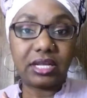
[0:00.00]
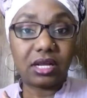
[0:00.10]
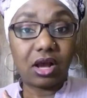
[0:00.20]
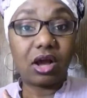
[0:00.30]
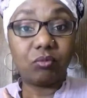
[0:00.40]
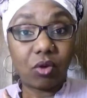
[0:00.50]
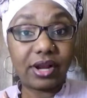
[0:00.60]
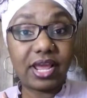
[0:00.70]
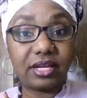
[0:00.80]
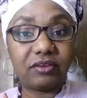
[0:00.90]
on
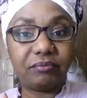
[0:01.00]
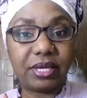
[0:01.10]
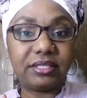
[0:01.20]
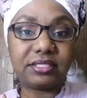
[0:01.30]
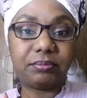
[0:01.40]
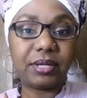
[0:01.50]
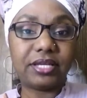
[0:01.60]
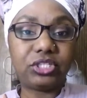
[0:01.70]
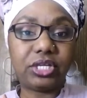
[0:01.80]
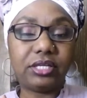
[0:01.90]
one end of my
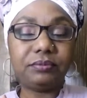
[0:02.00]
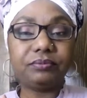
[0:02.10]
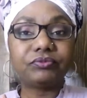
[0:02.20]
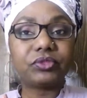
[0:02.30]
supply chain.